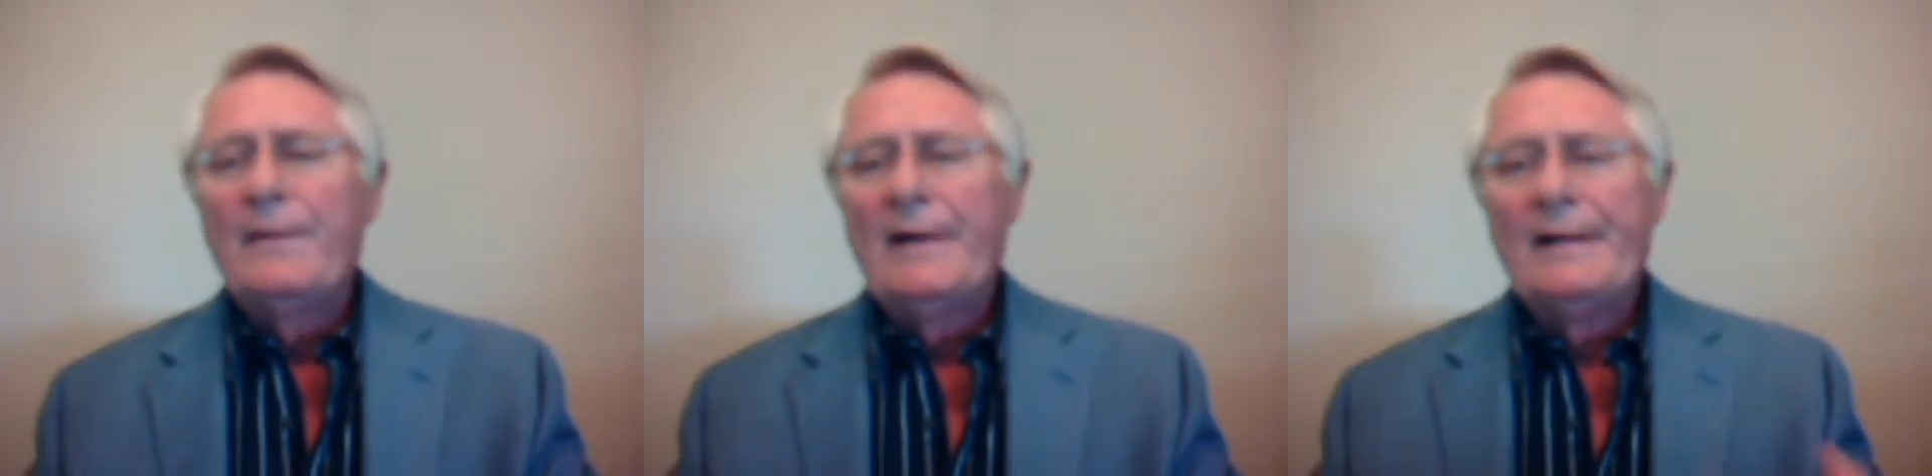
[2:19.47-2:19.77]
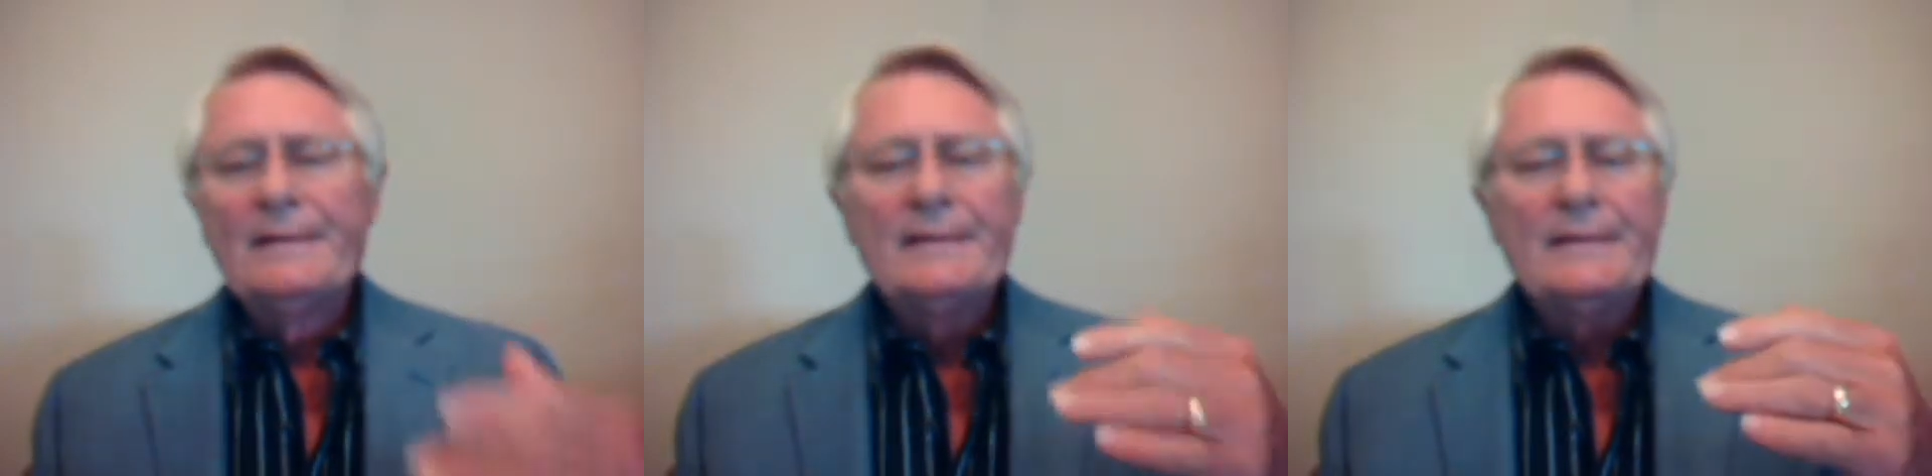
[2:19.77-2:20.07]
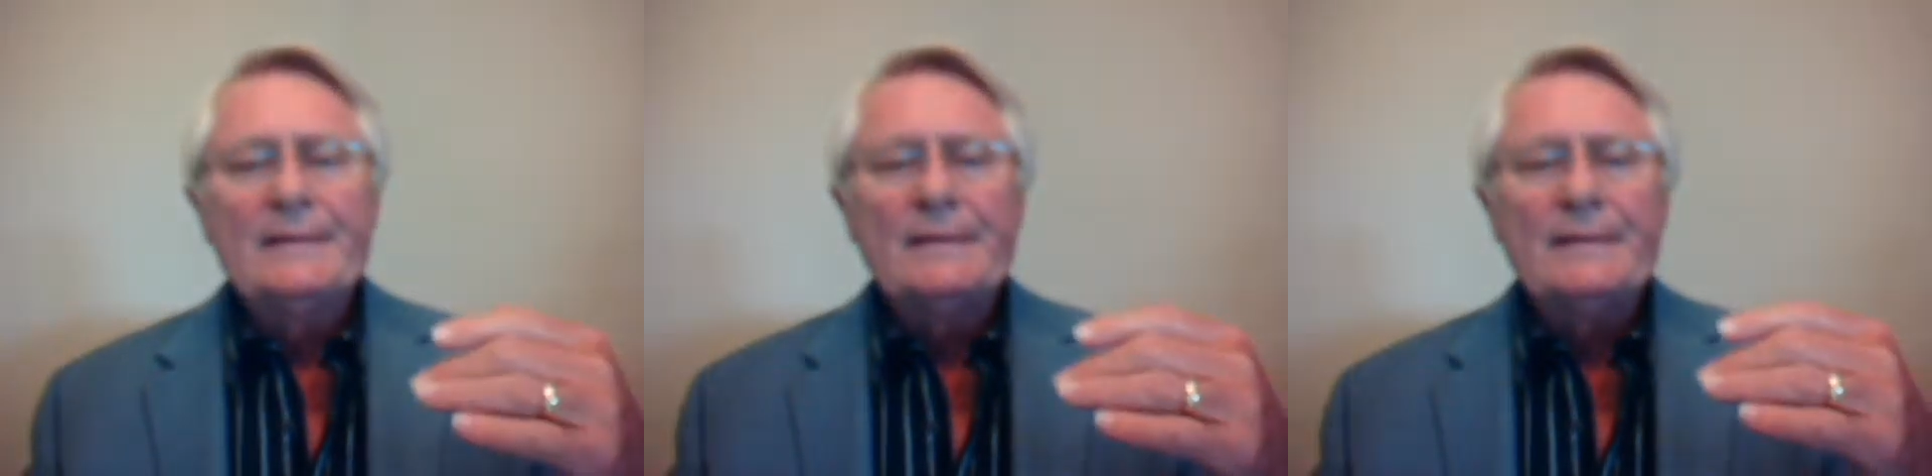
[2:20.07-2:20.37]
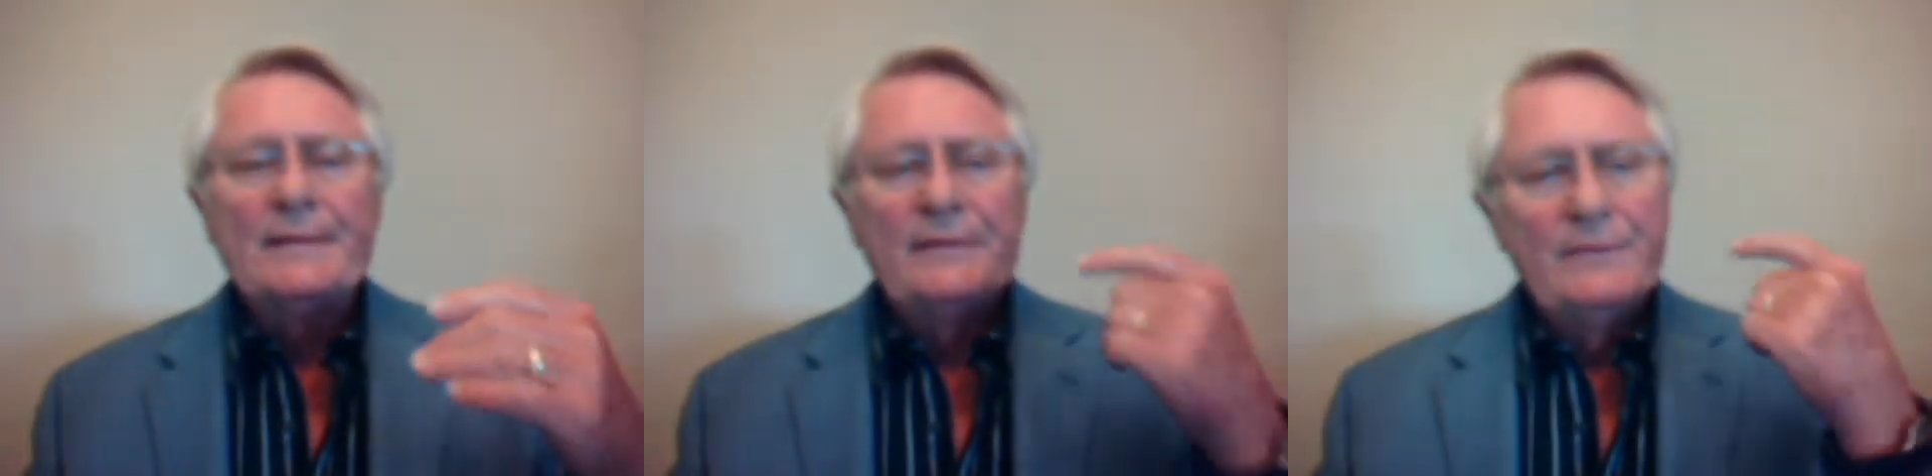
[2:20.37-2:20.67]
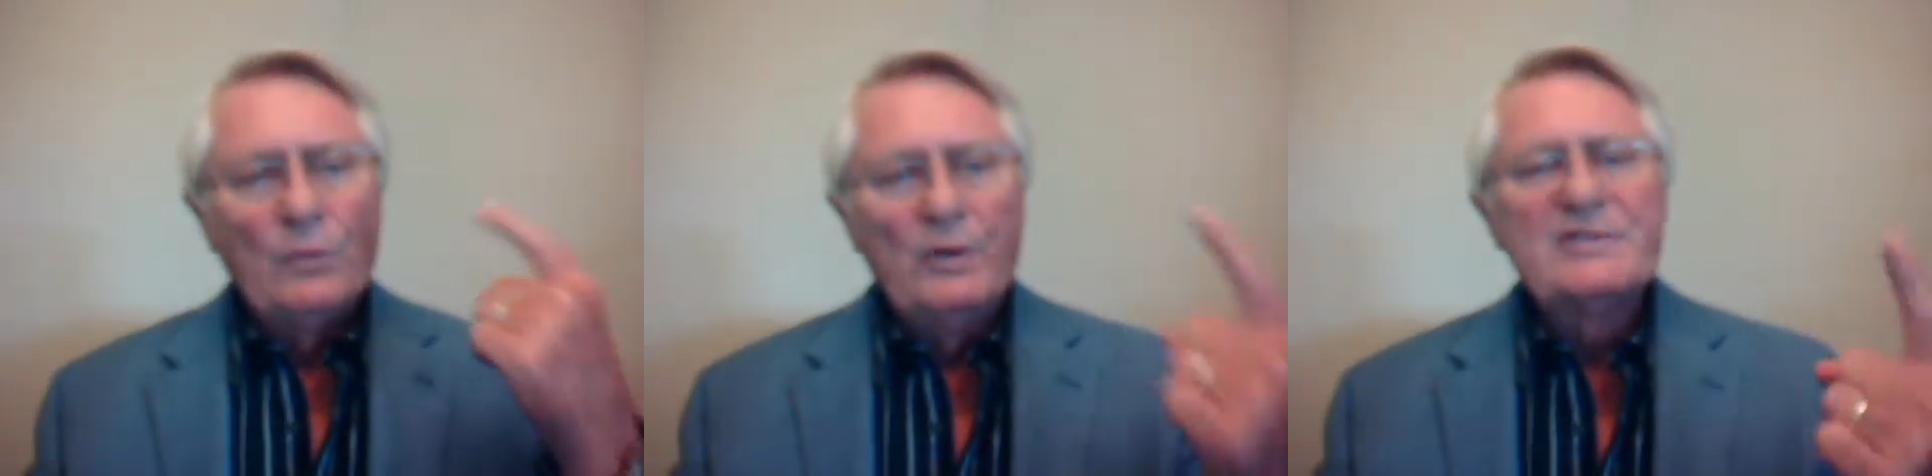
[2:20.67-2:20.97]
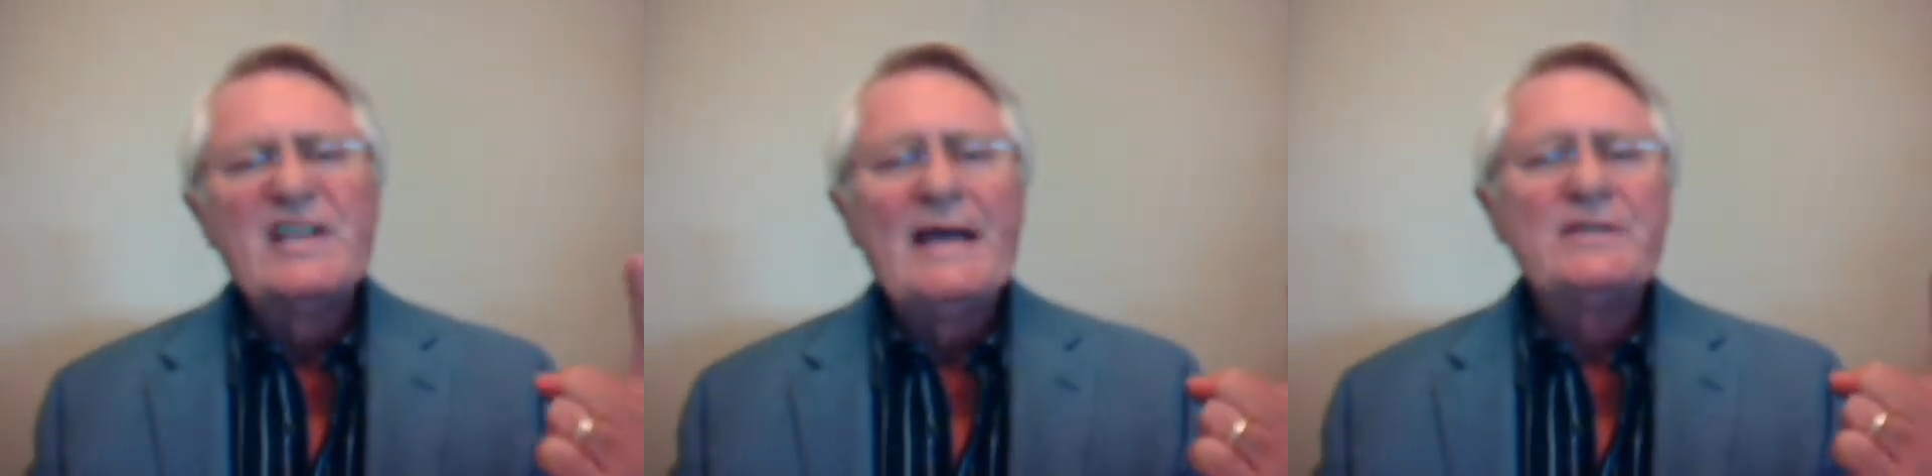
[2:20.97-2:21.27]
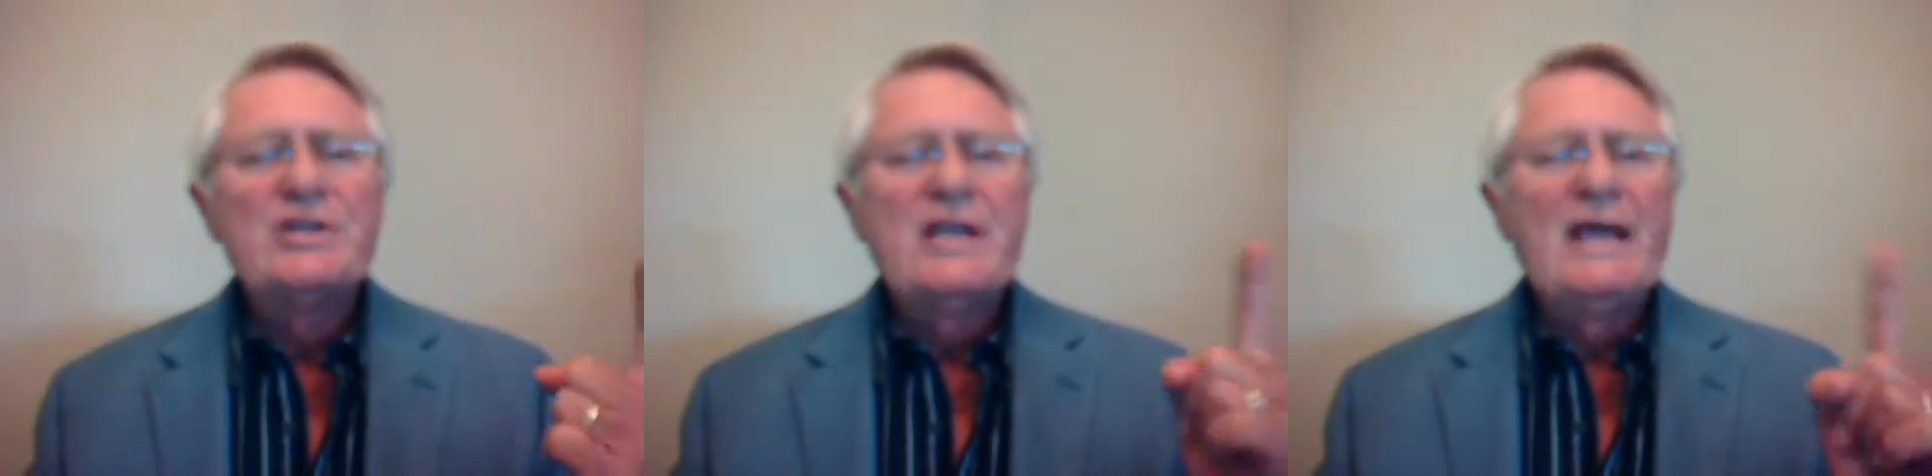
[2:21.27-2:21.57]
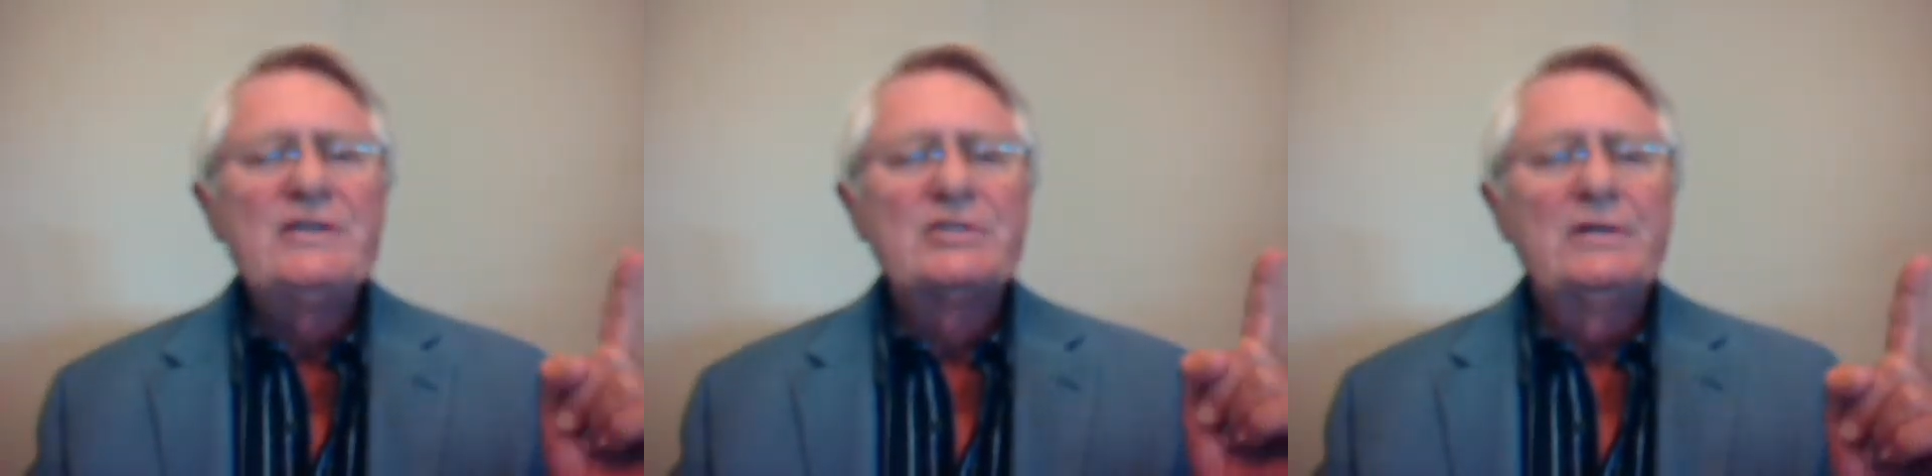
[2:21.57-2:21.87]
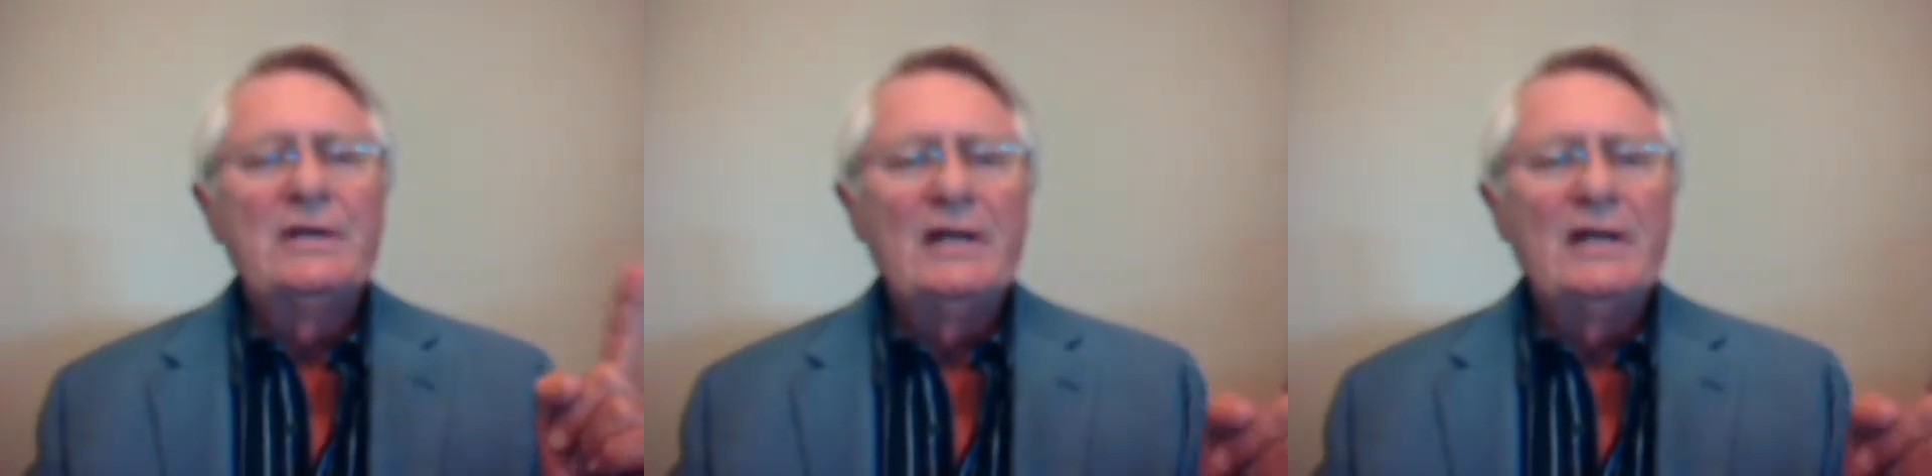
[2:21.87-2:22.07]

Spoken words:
Well, what's the education